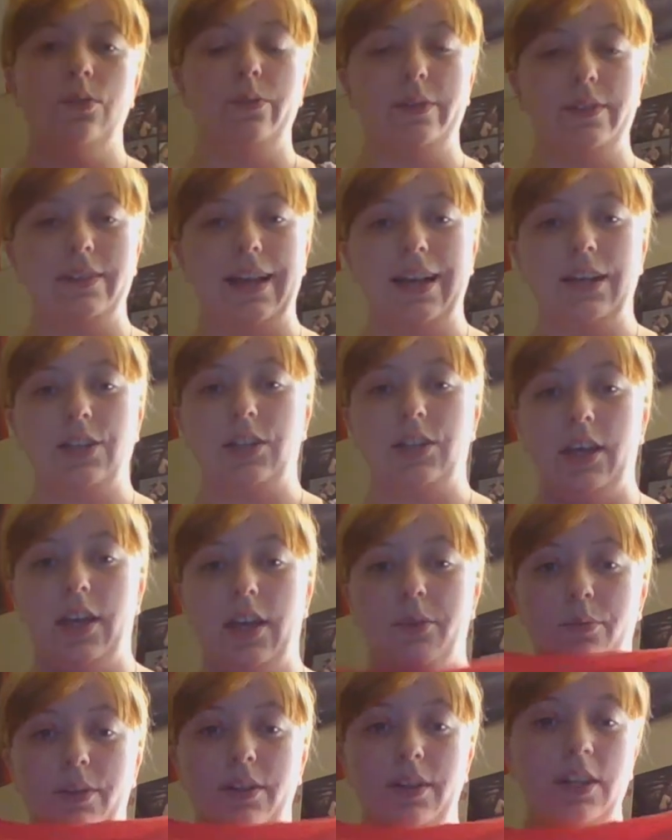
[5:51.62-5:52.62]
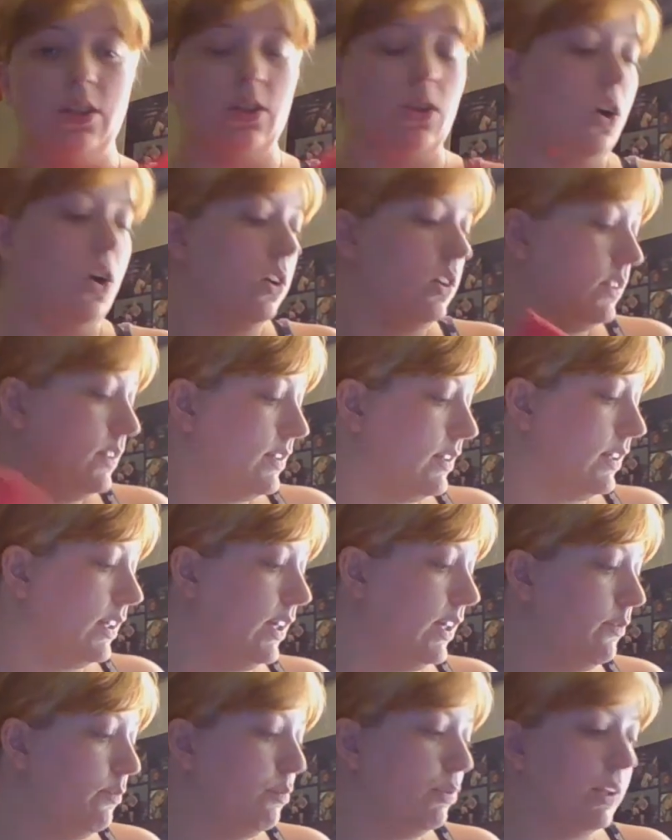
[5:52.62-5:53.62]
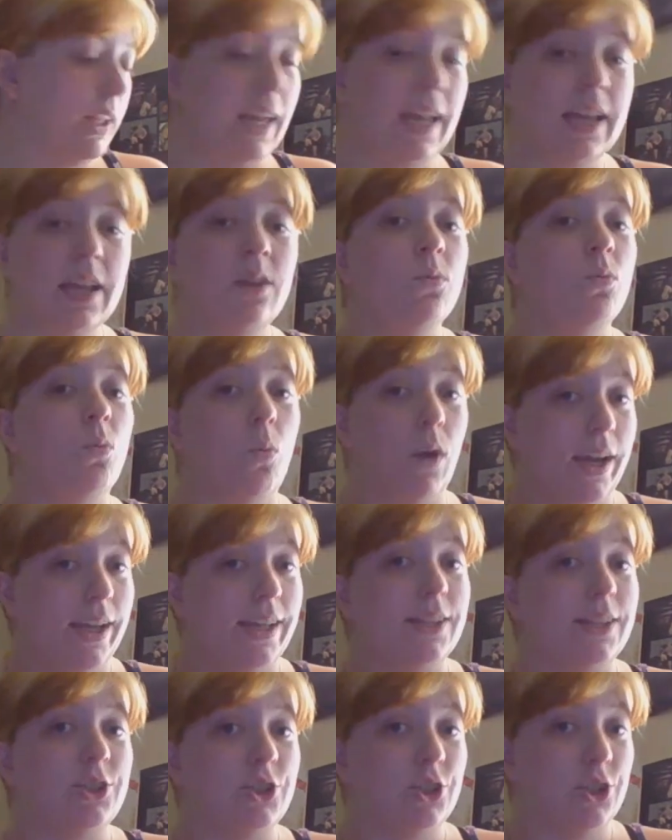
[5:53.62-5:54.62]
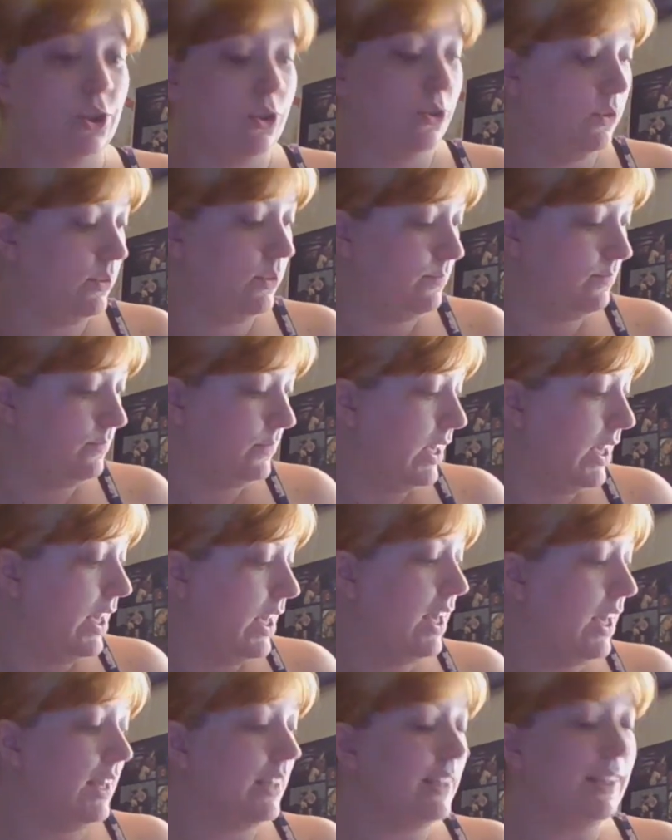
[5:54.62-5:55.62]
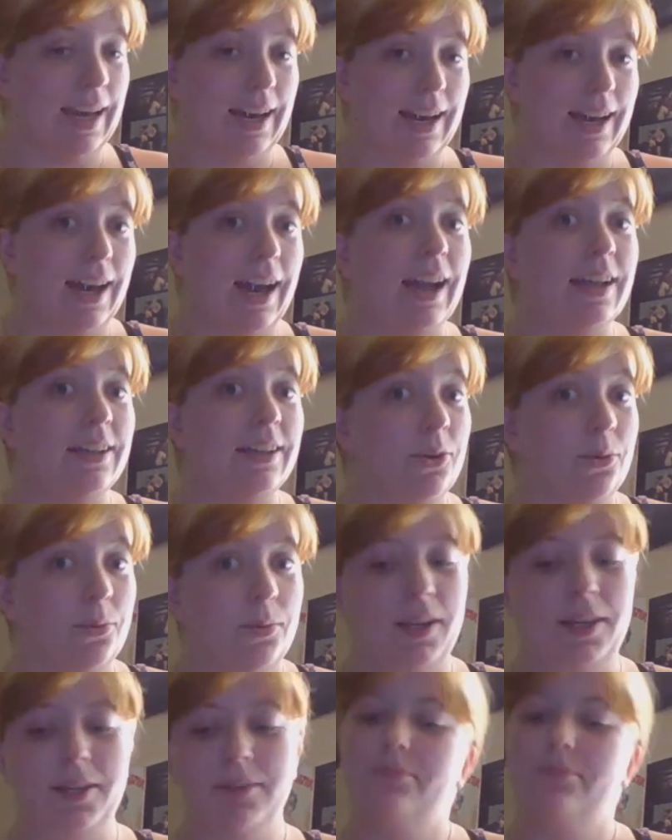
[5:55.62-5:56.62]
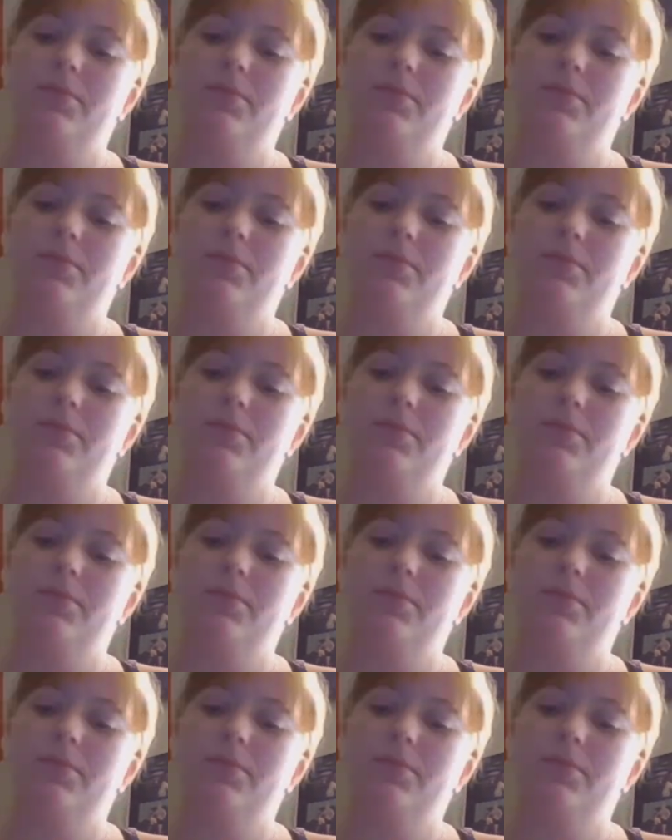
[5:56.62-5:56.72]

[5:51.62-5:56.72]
was actually a really long sleeve, plain white shirt. Yeah, I know, right?